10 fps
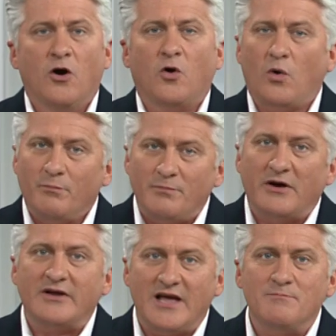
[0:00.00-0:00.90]
Or
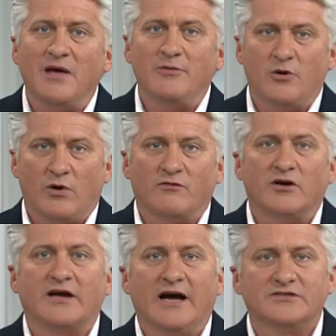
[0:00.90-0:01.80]
better yet, maybe you're one of
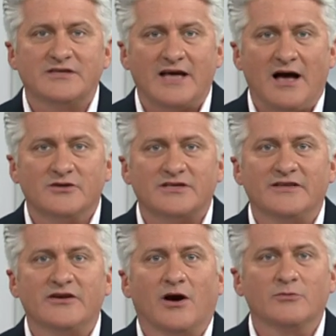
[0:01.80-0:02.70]
our guys and gals
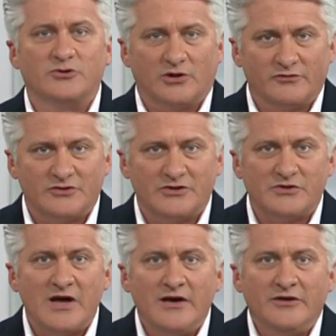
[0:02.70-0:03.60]
in the armed services.